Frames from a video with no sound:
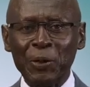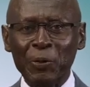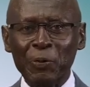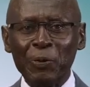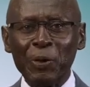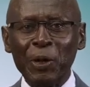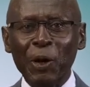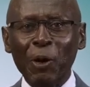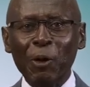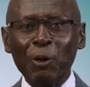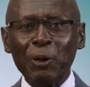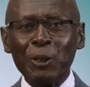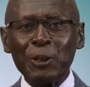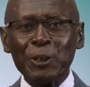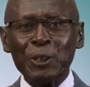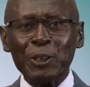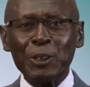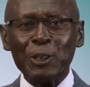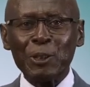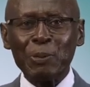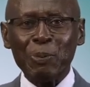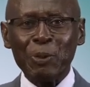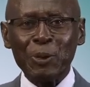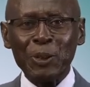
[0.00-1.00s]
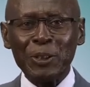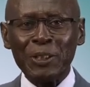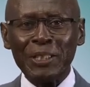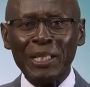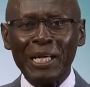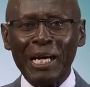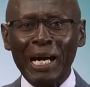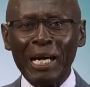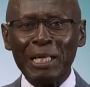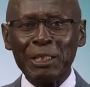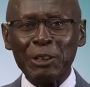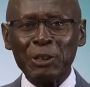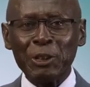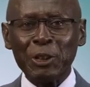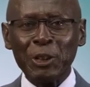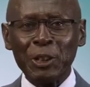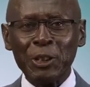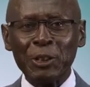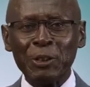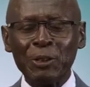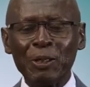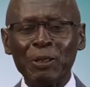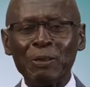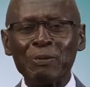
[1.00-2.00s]
We also sponsor a
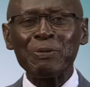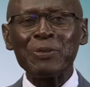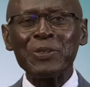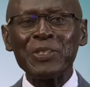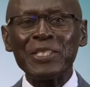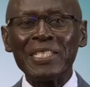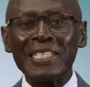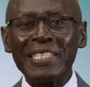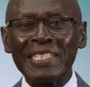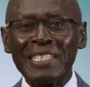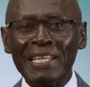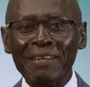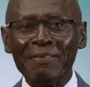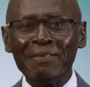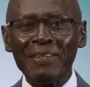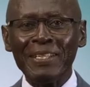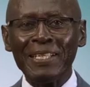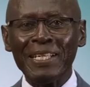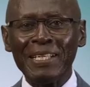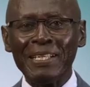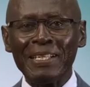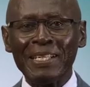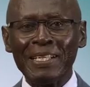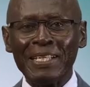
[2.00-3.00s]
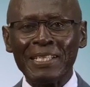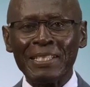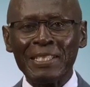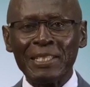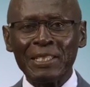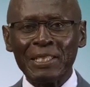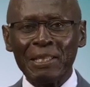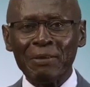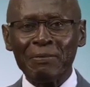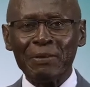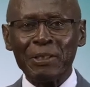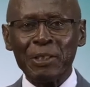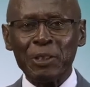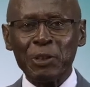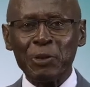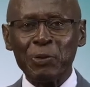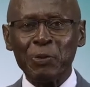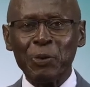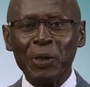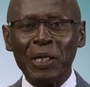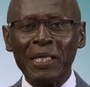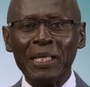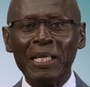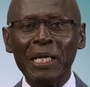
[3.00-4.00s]
total
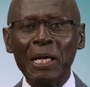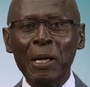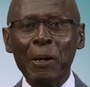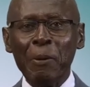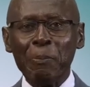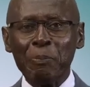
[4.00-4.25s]
771